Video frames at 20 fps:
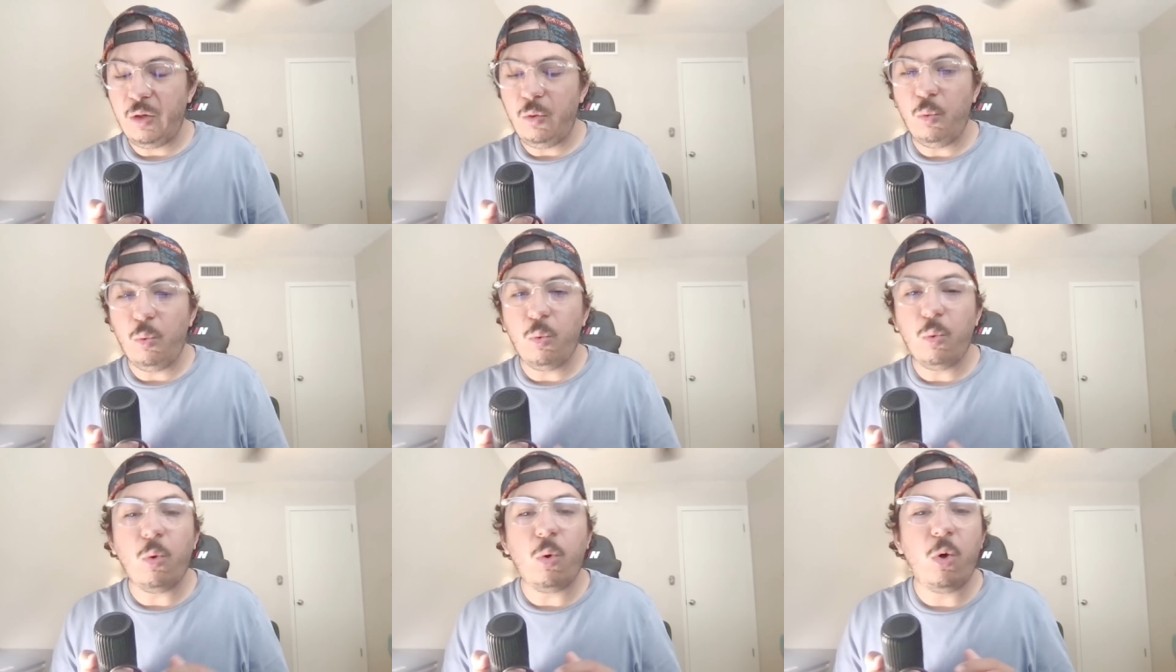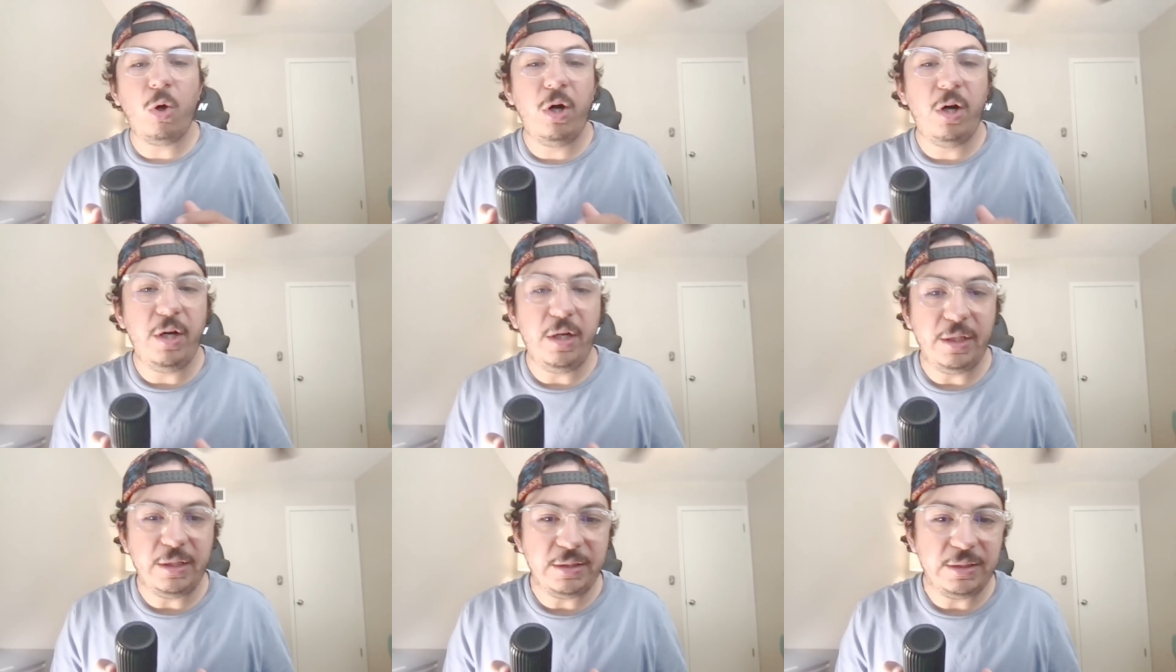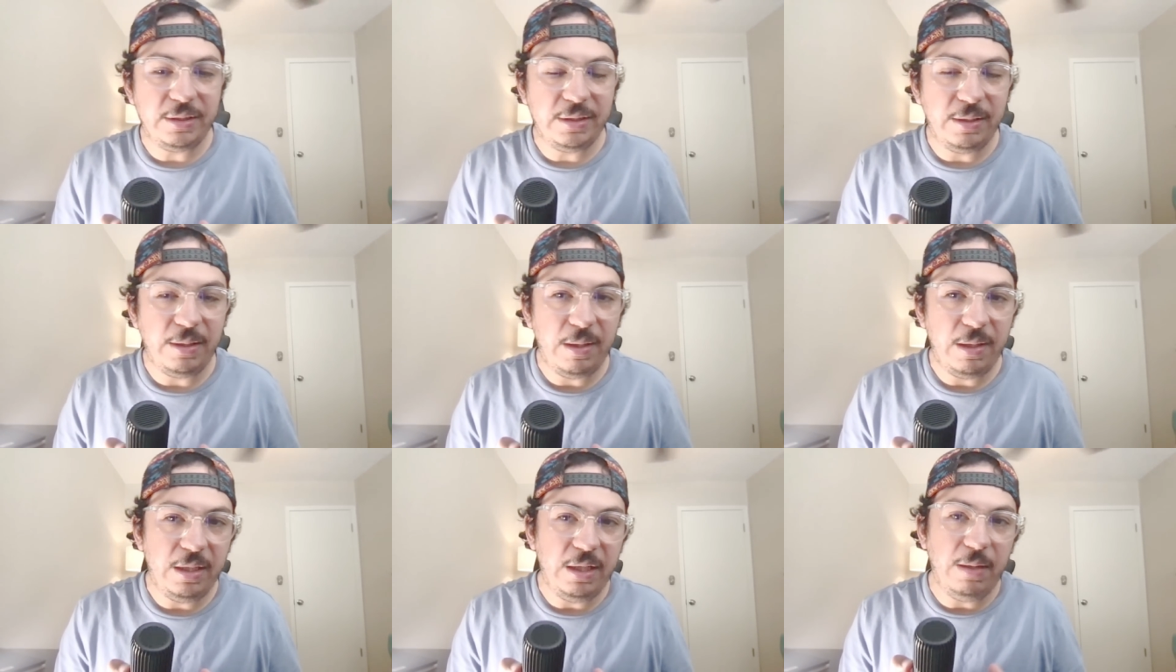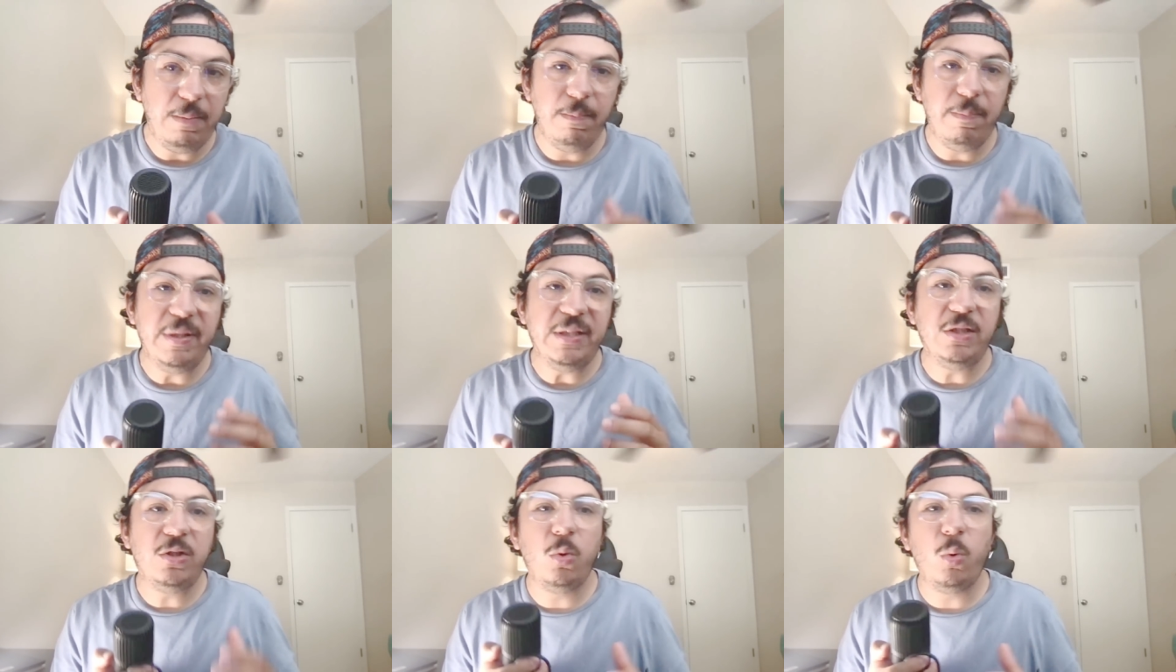works in
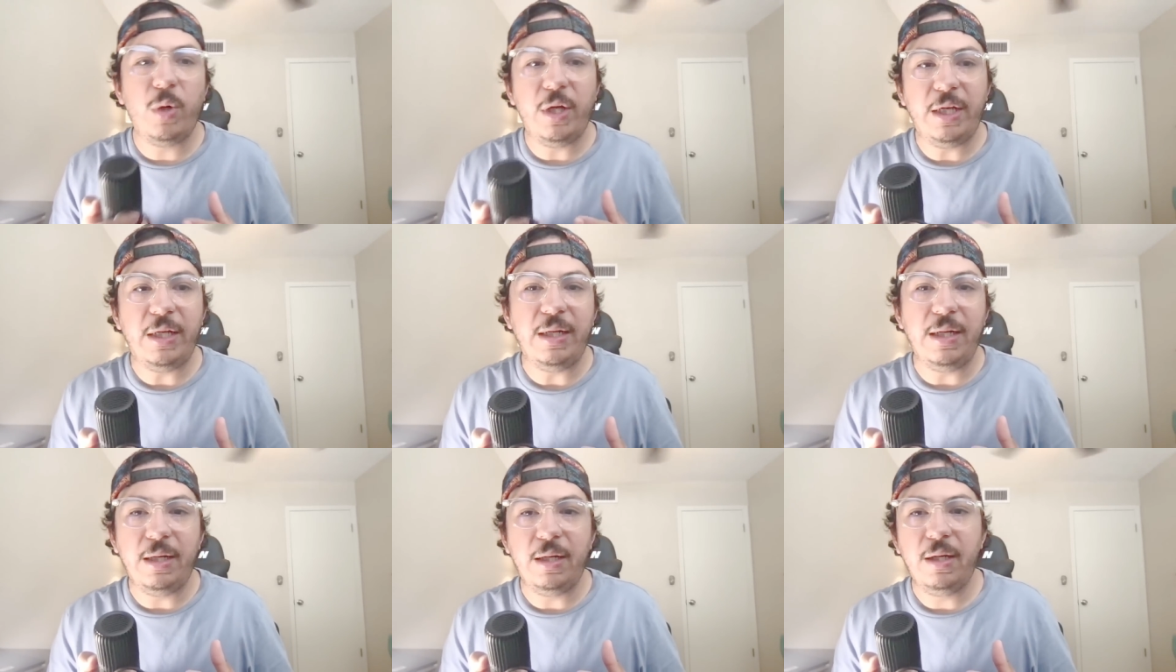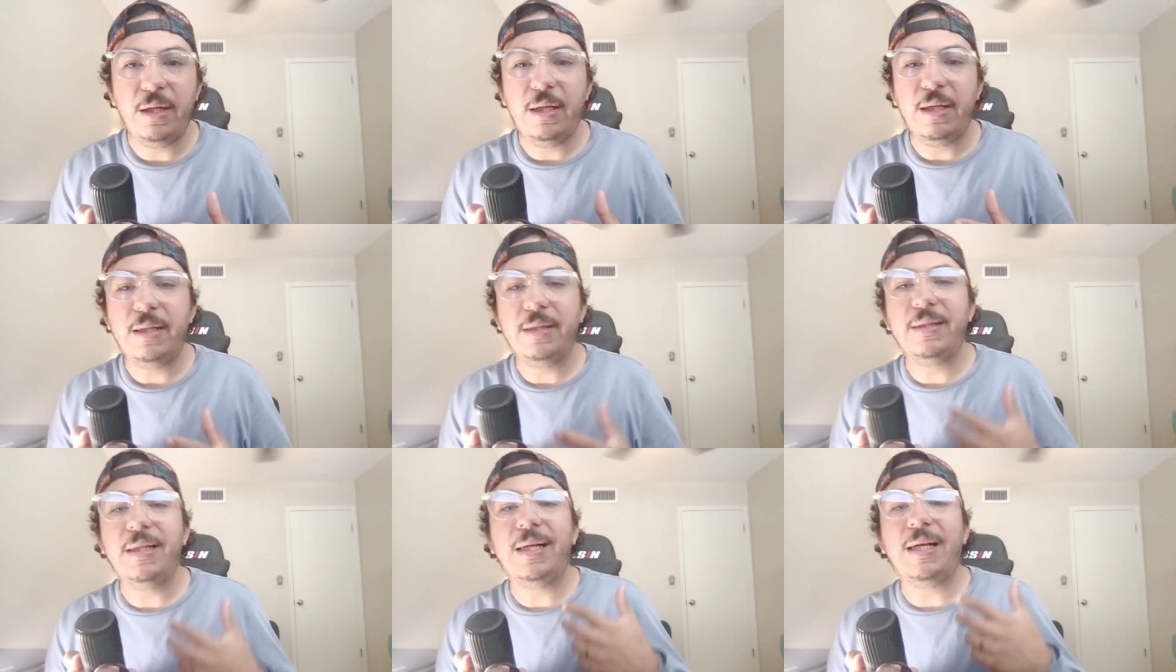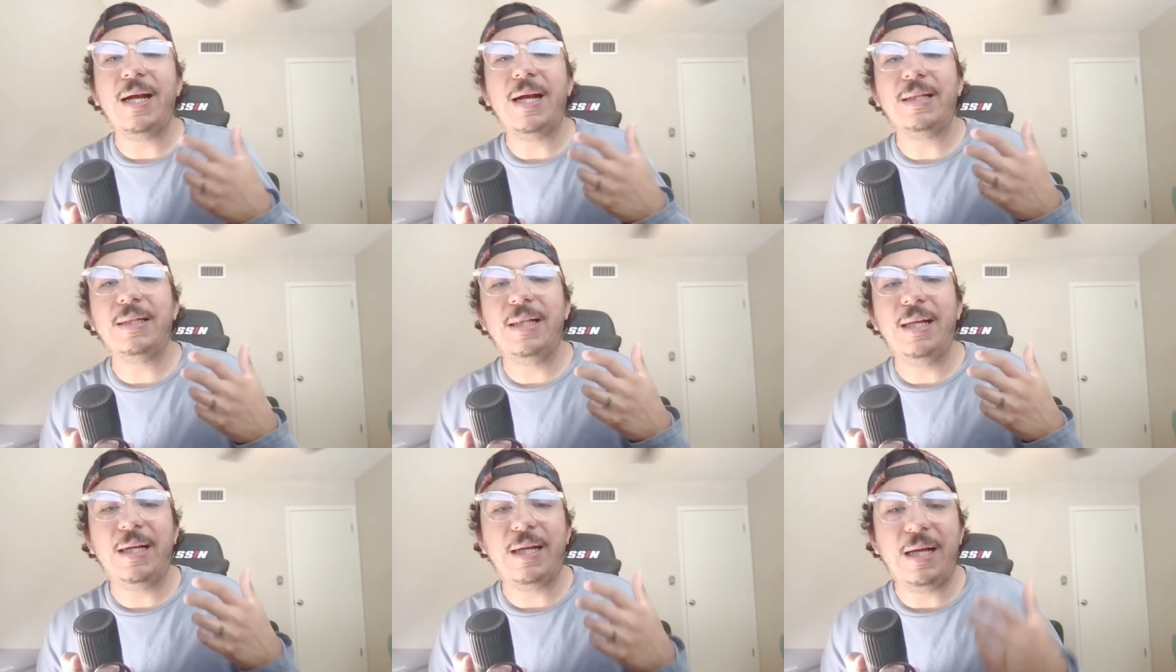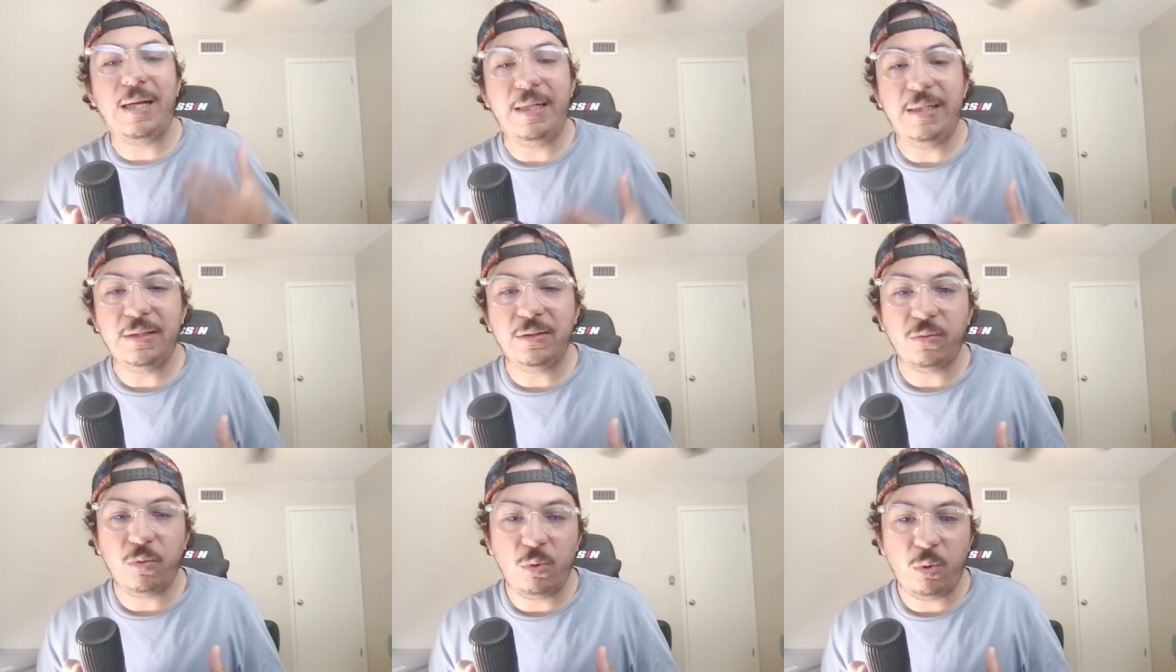between the Cartel
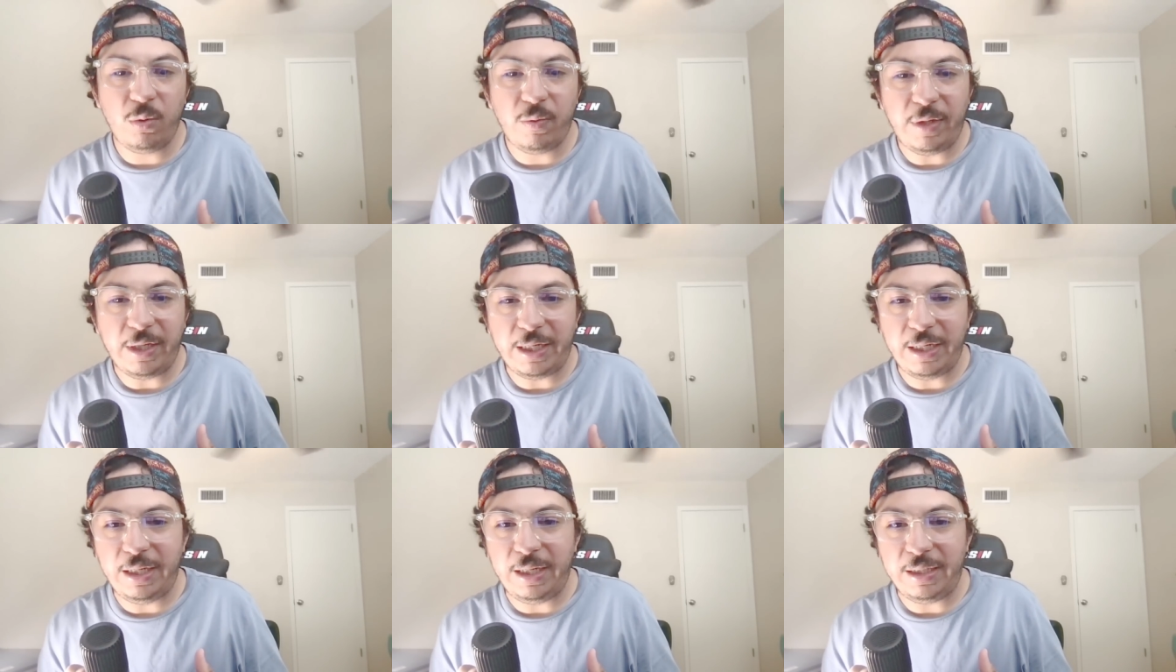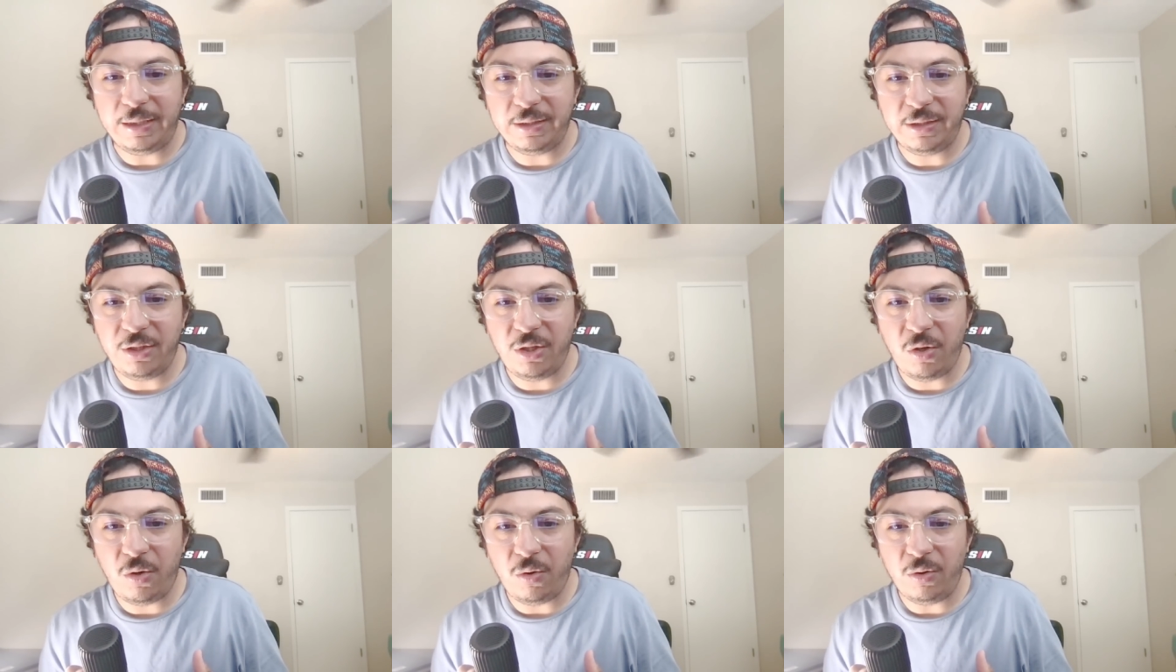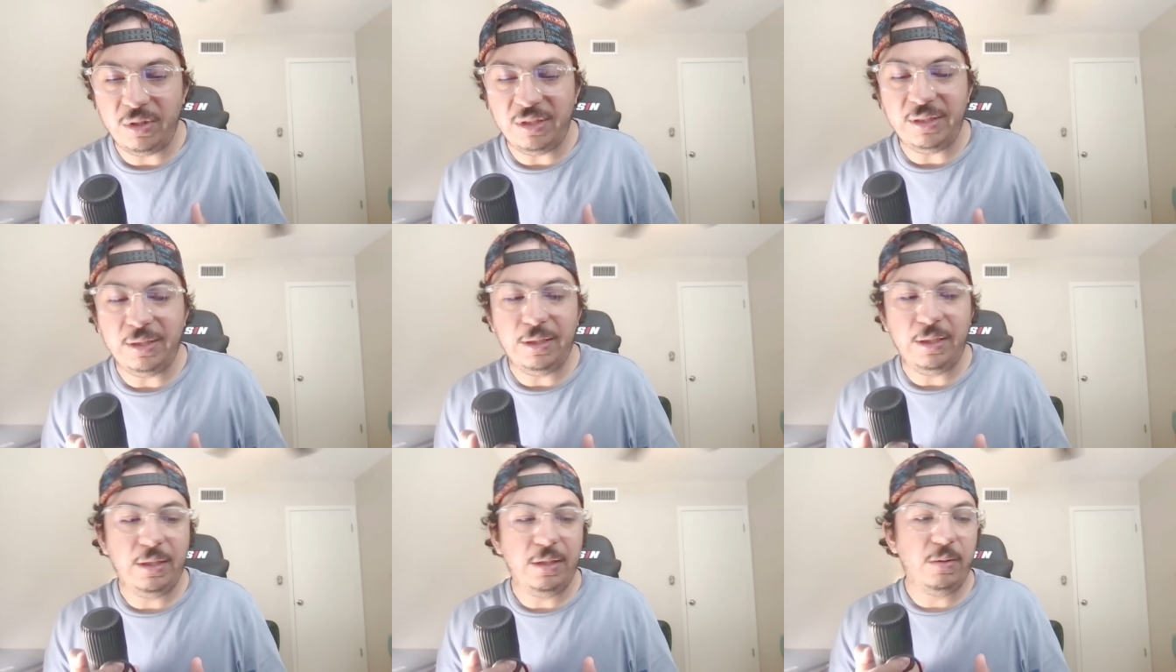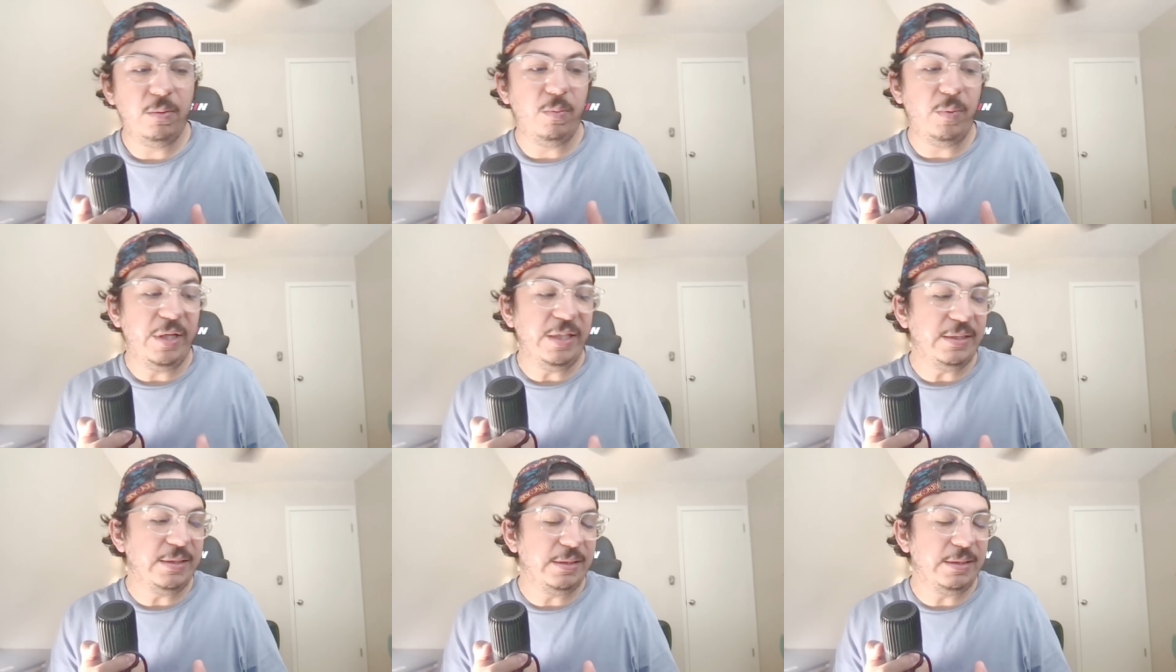Jalisco Nueva Generacion's
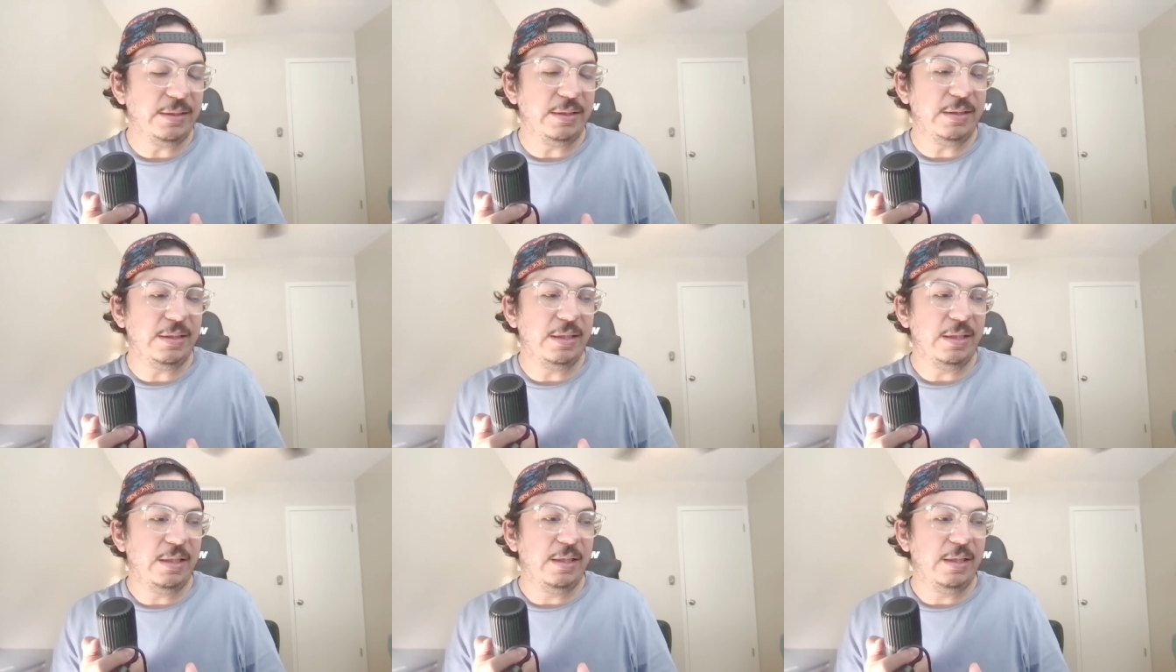recent